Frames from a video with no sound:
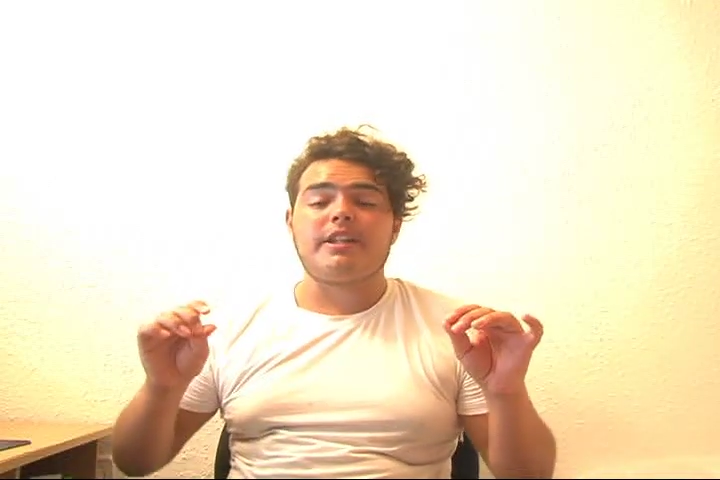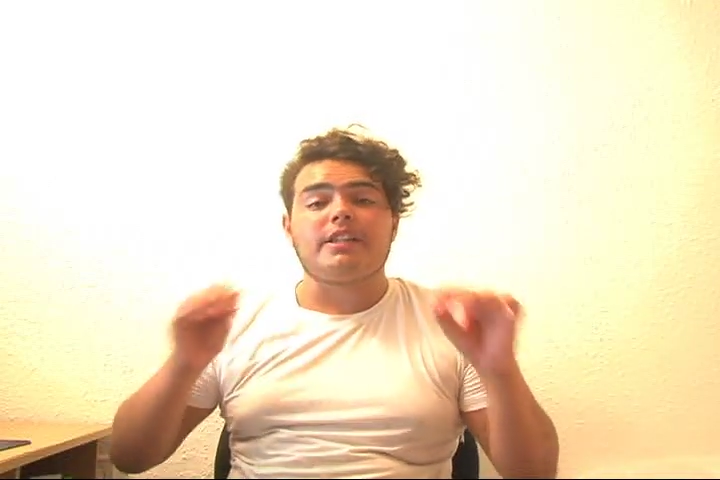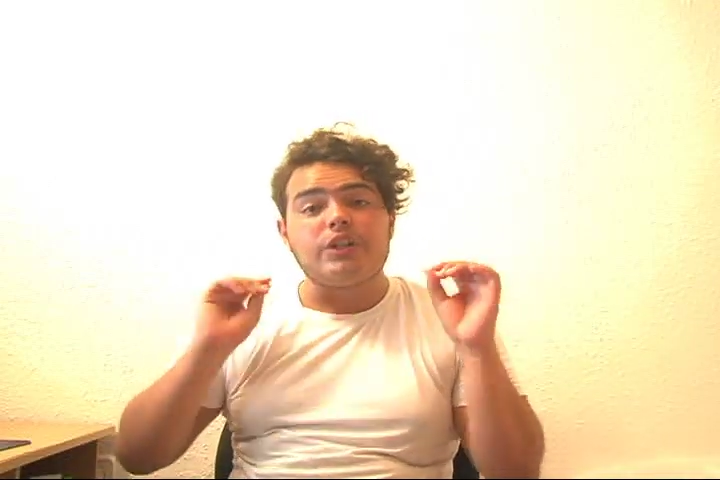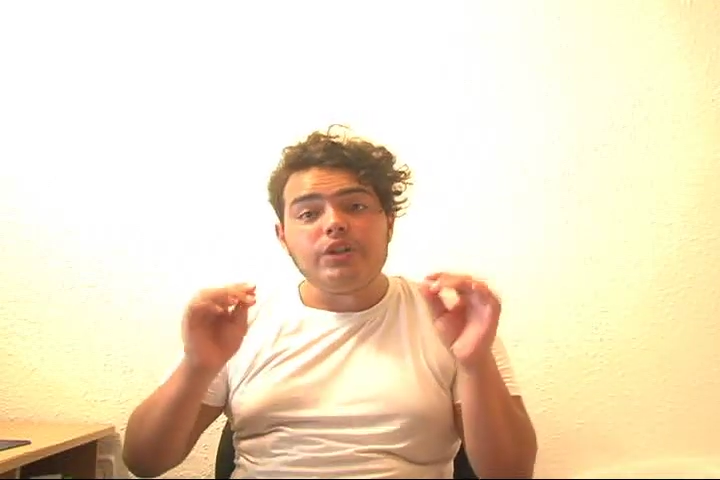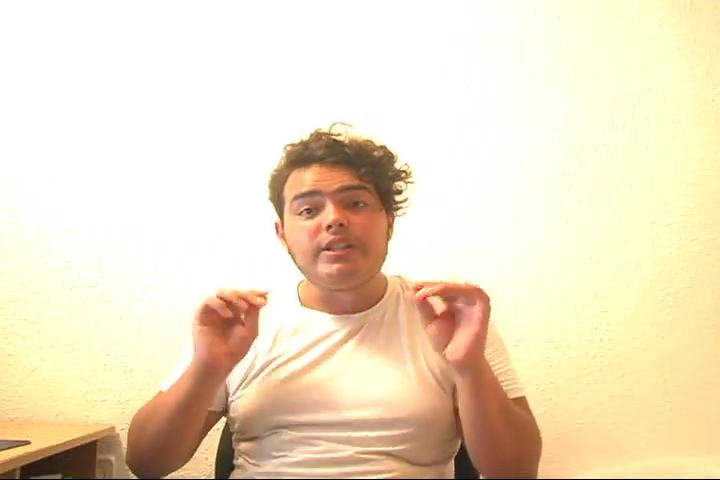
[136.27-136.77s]

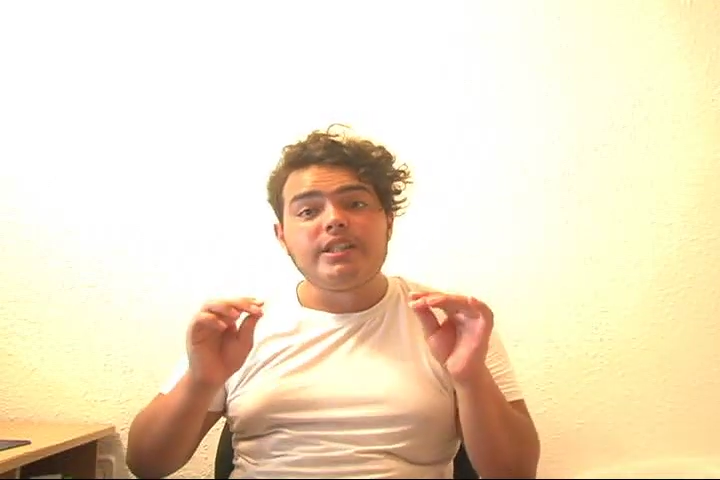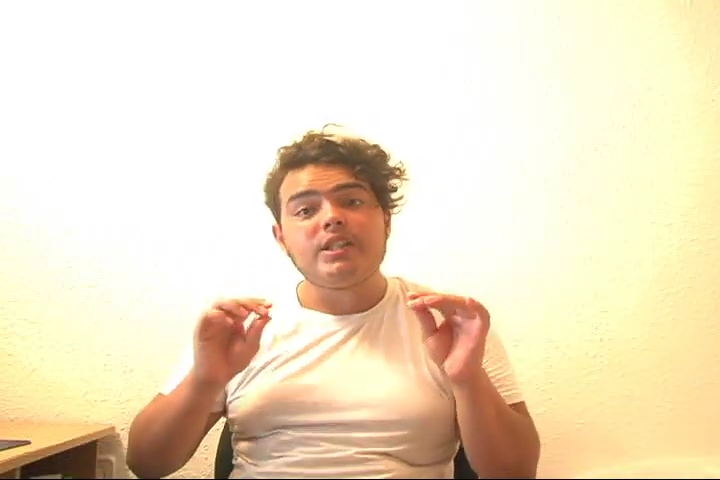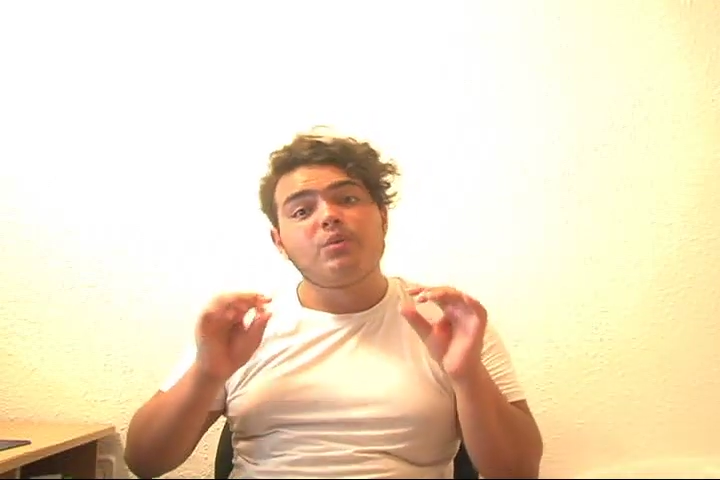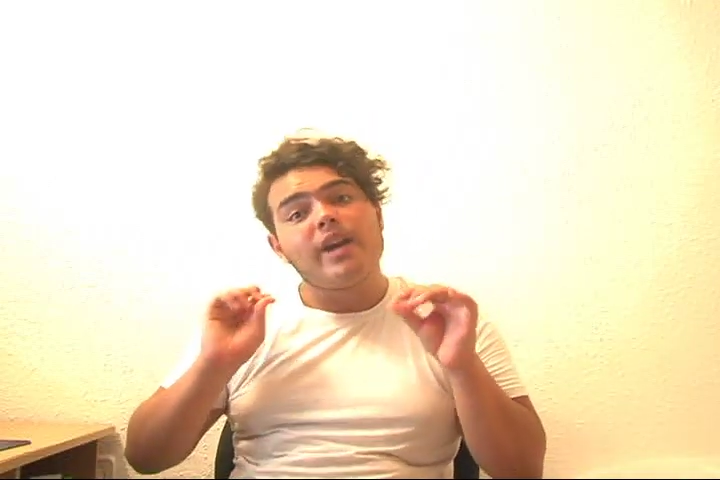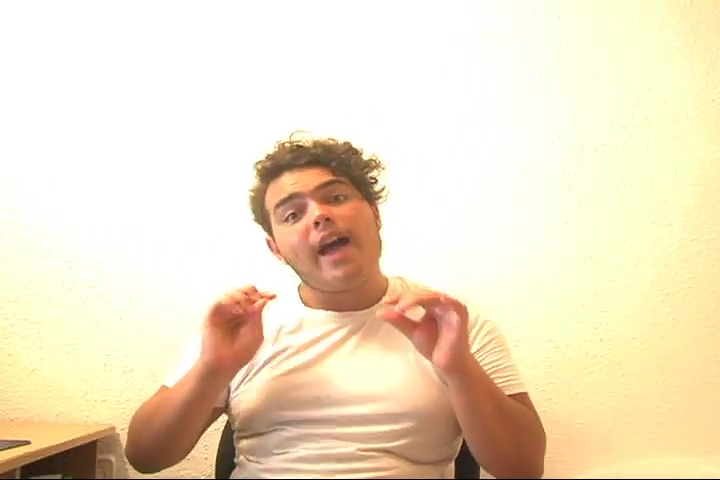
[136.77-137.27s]
because a good
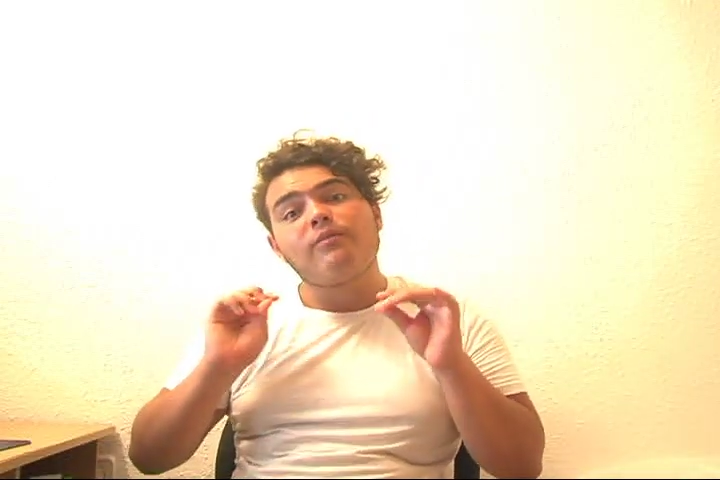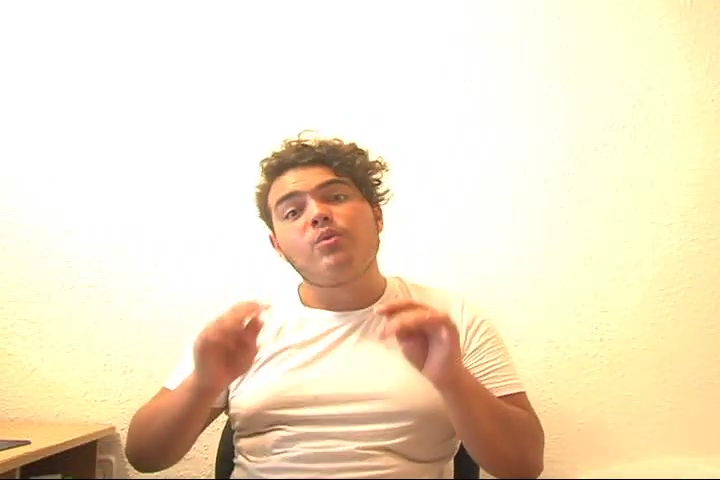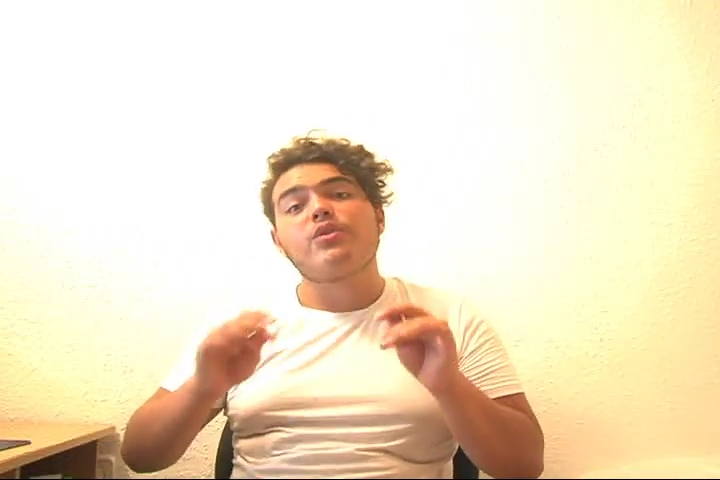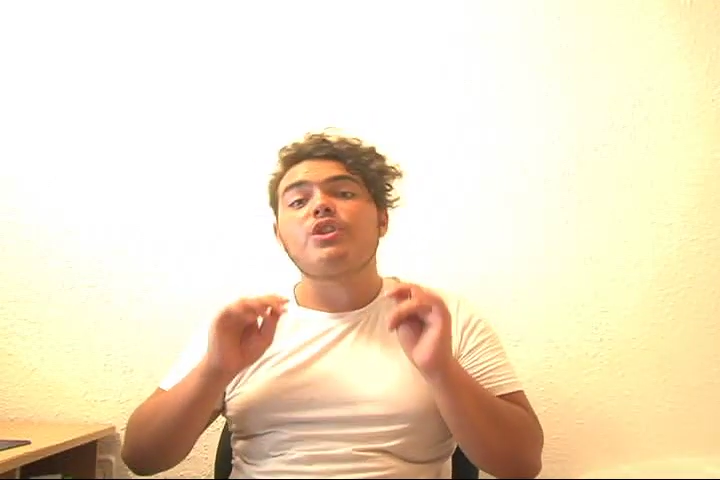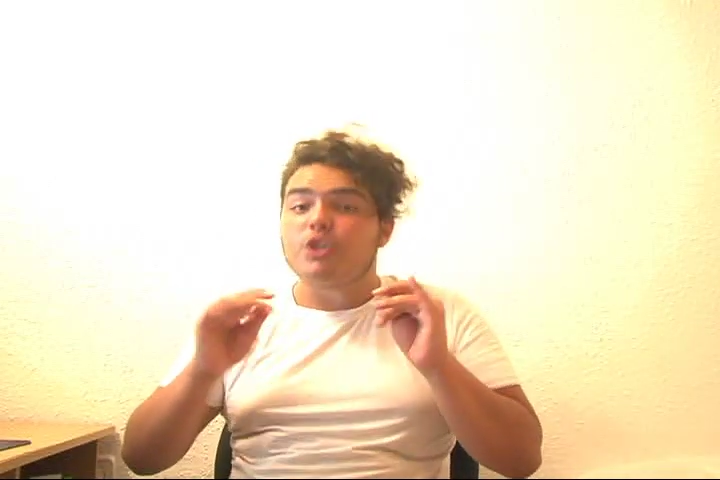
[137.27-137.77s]
season would have
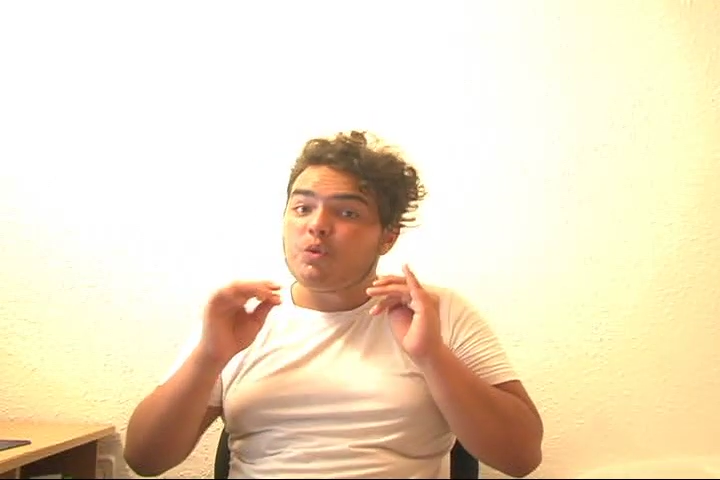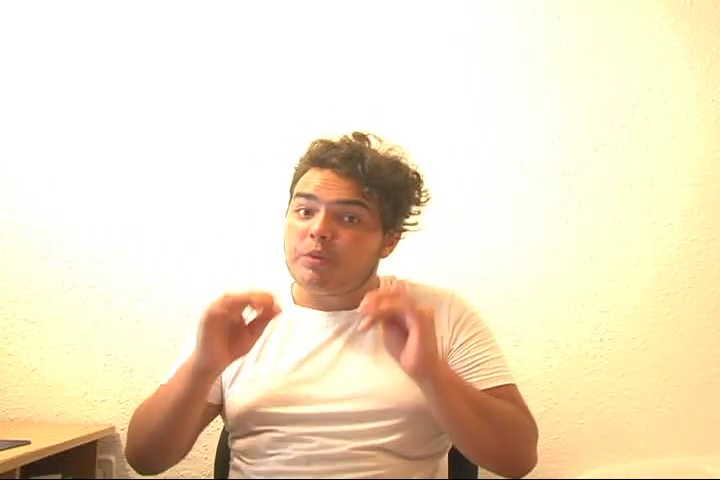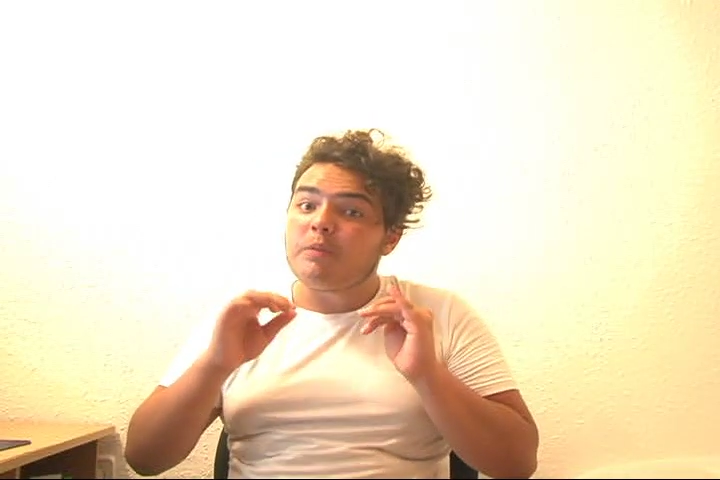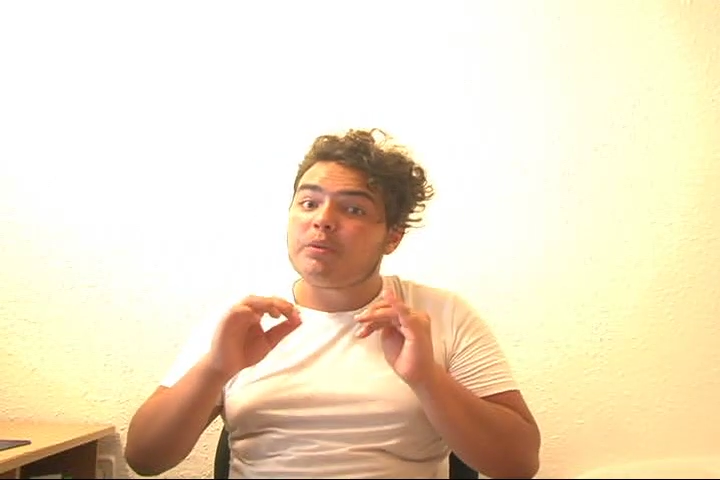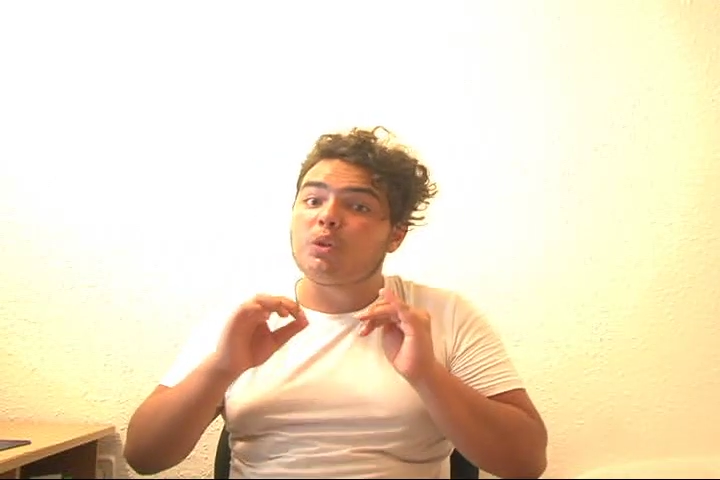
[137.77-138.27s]
more than 2
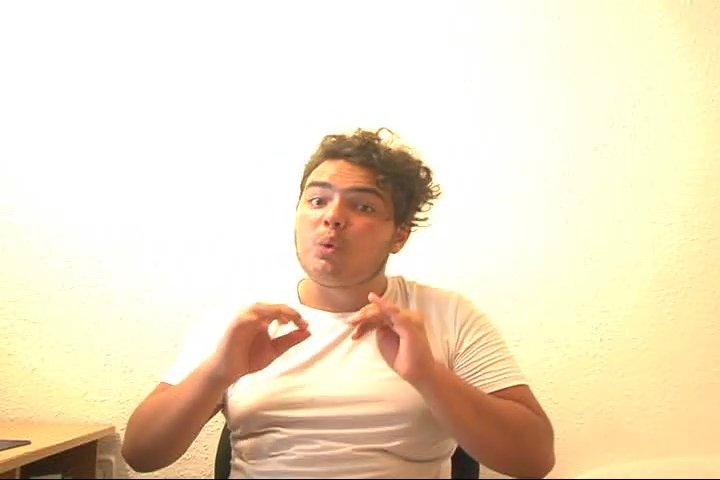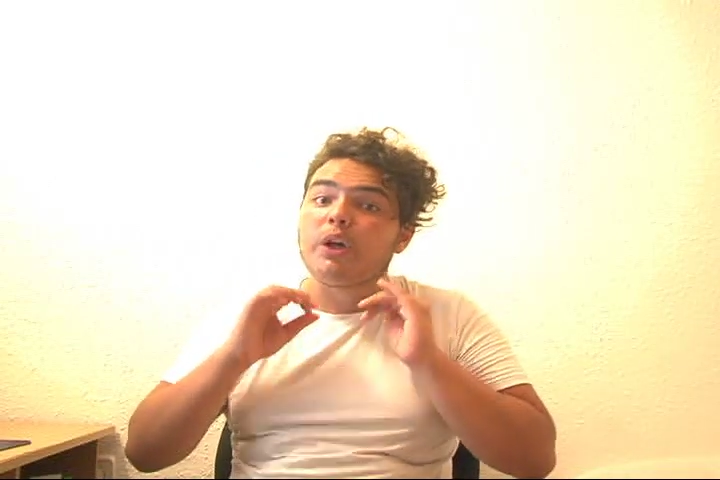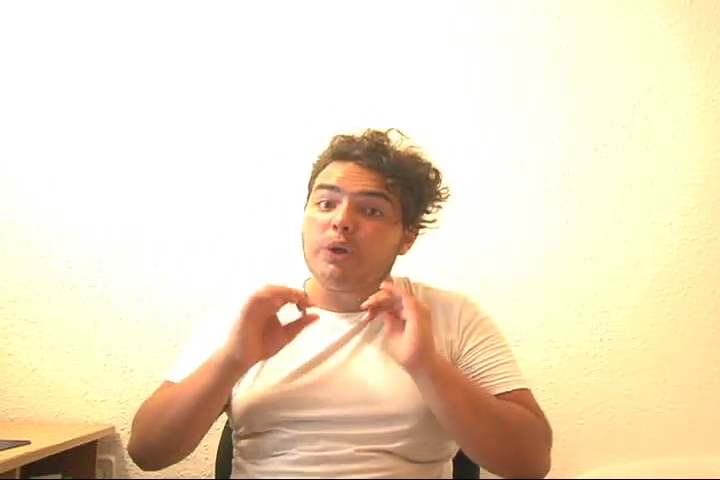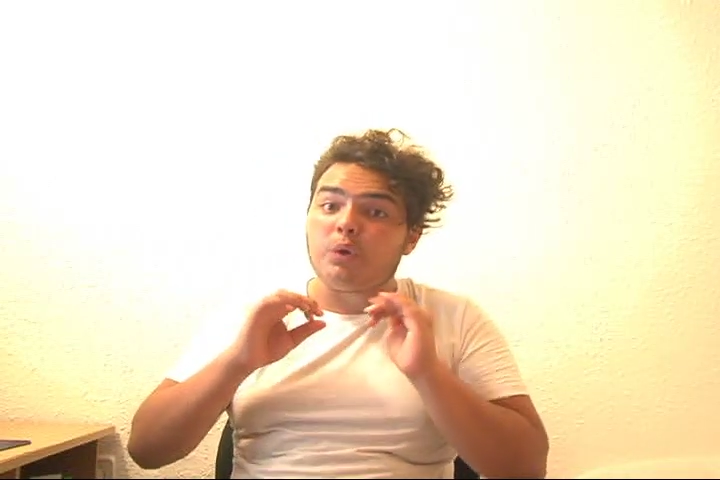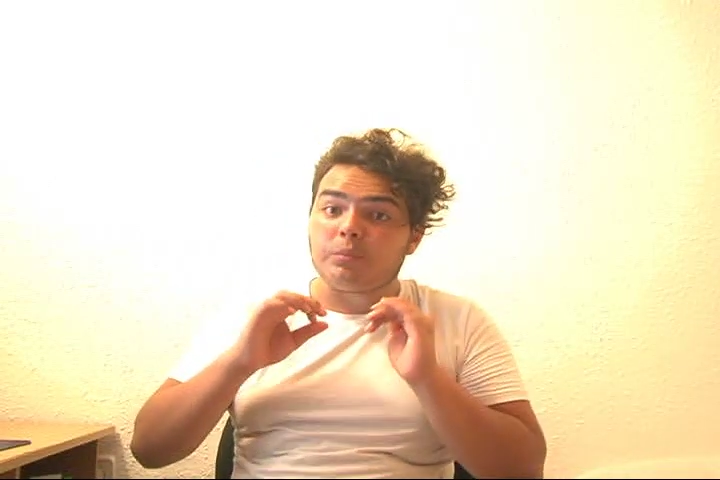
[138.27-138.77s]
people who
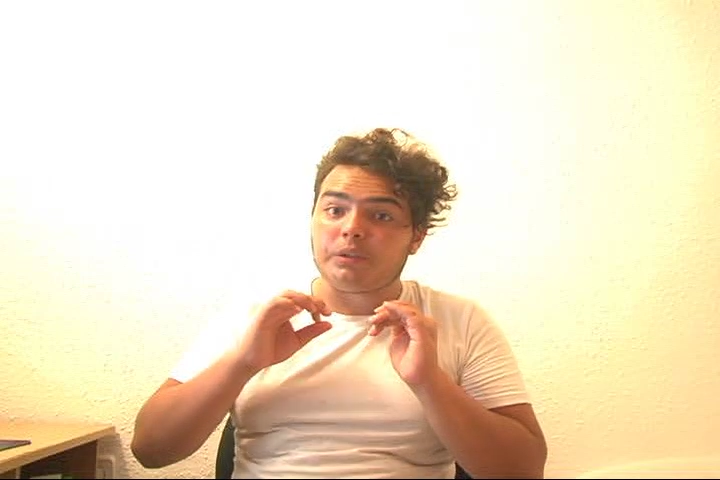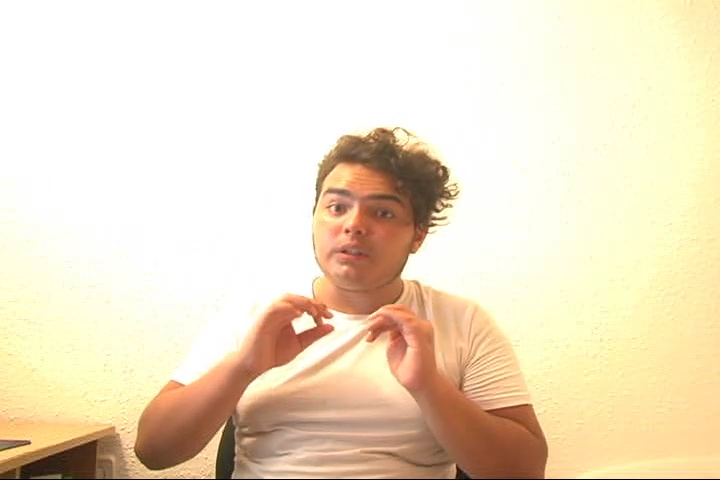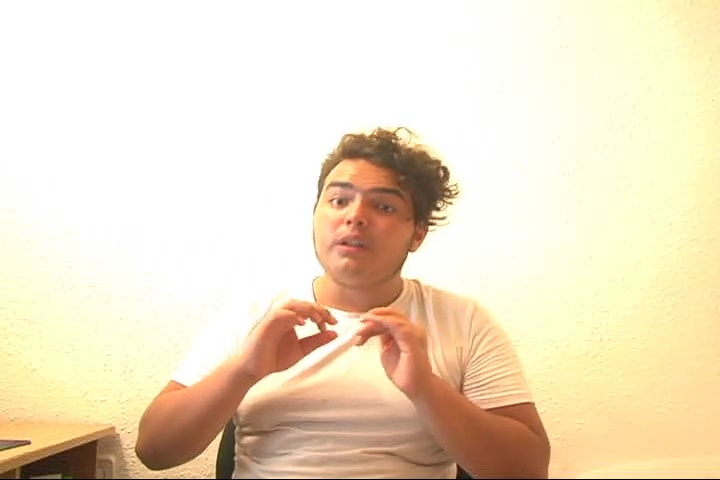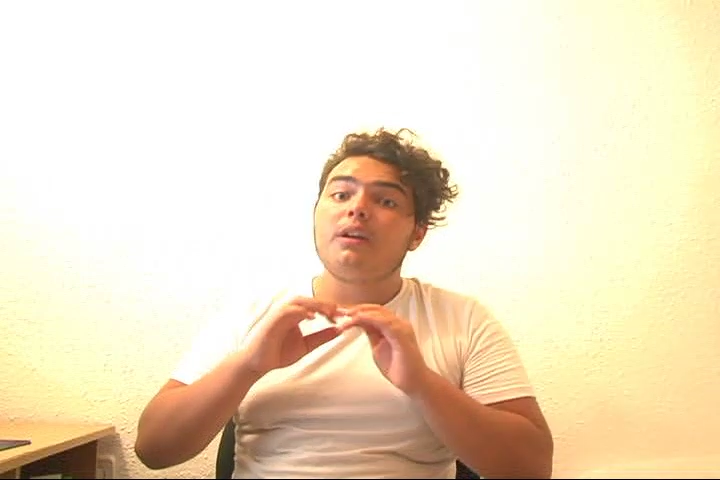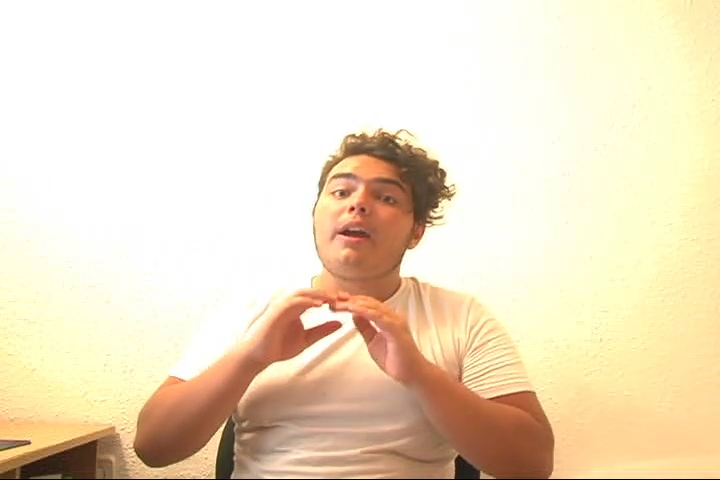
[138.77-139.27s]
are notable